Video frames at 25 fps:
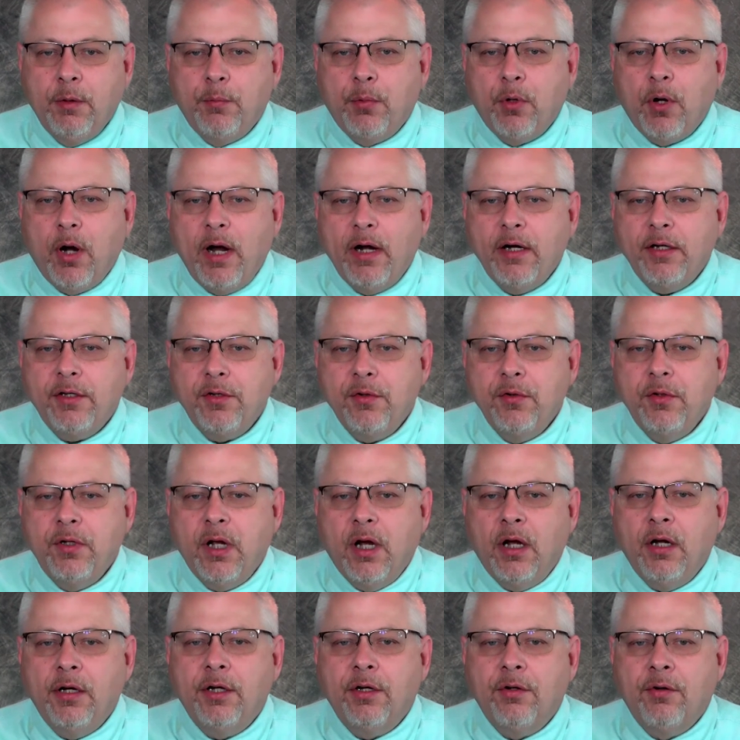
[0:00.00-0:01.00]
Prior to an
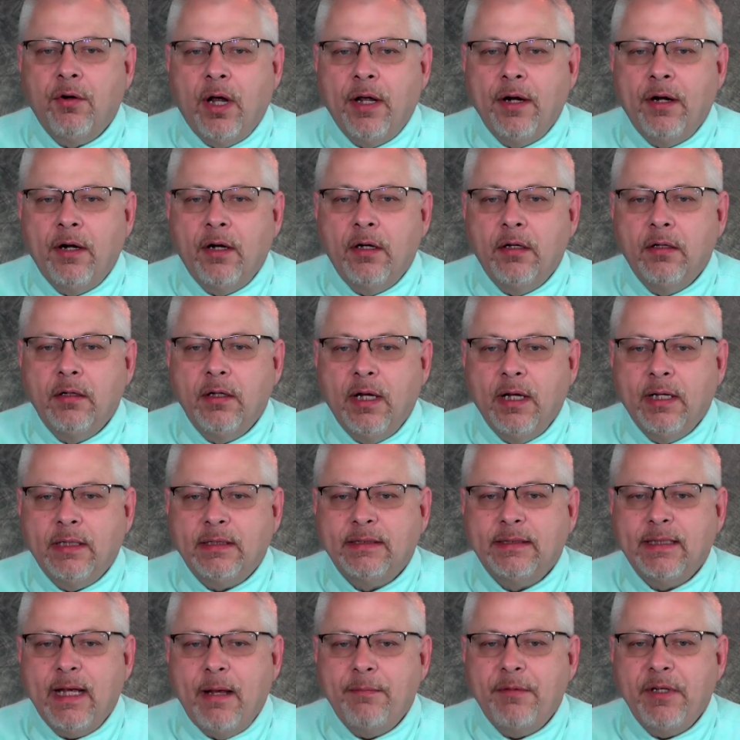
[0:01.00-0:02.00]
underwriter
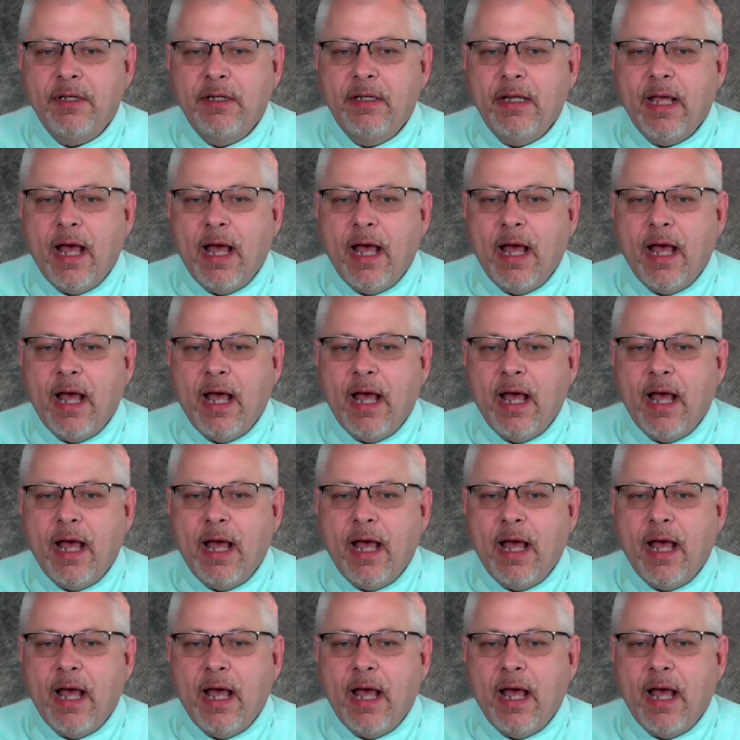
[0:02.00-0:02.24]
accepting